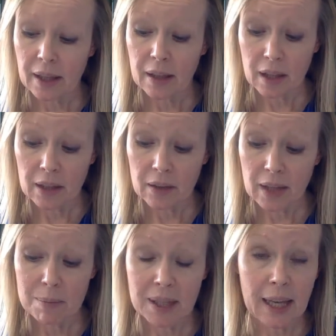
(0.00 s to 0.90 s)
There,
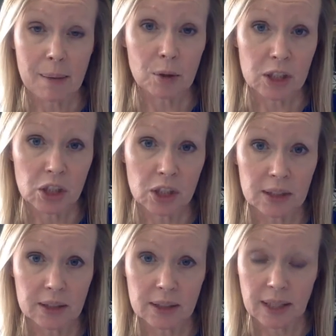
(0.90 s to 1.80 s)
they became
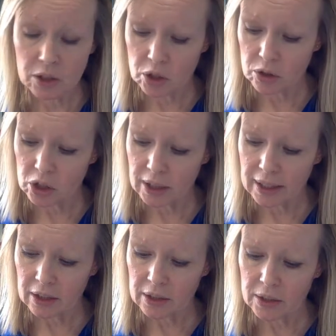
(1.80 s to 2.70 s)
Christians and church
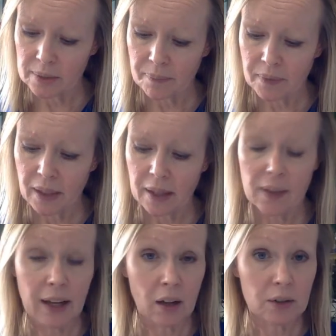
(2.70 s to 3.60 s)
leaders.
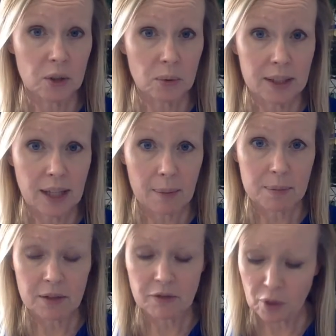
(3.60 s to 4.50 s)
They also
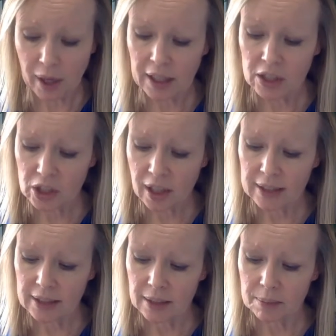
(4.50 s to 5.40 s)
adopted Frankish
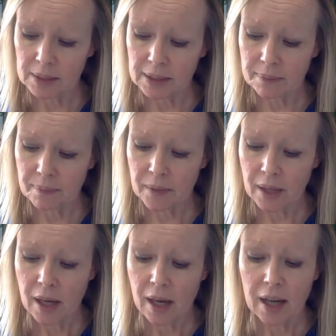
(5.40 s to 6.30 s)
customs.
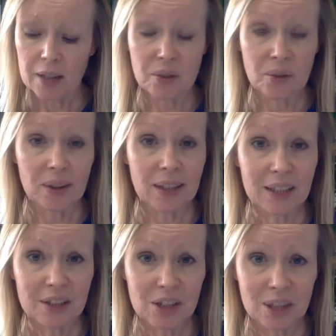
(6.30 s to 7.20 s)
Under the
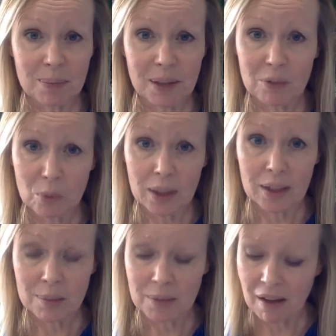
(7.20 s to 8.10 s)
leadership of
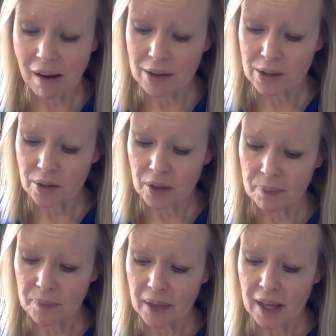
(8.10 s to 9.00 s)
William the Conqueror,
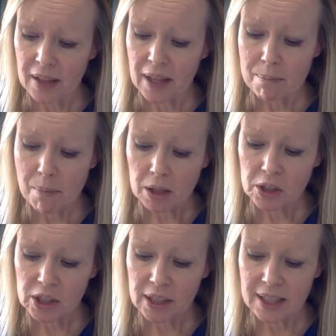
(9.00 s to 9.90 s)
they
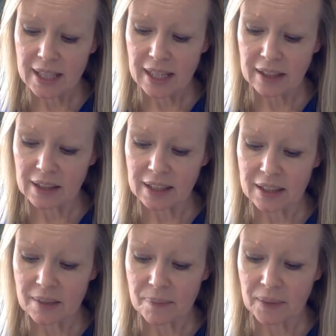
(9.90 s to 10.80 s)
marched into
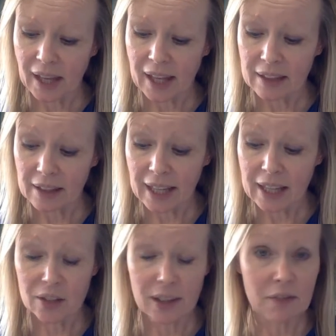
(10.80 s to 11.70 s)
England and
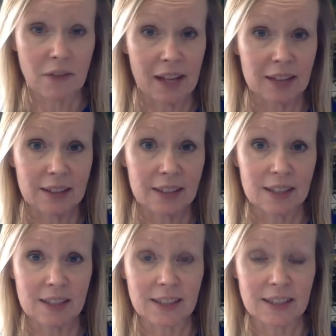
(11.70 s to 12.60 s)
later advanced
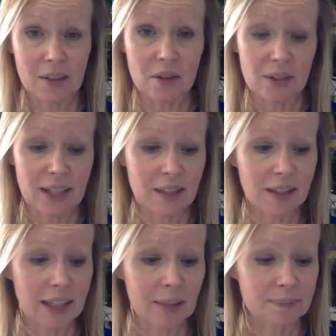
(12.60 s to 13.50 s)
into southern
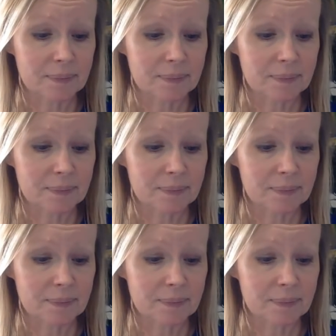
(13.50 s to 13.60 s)
Italy.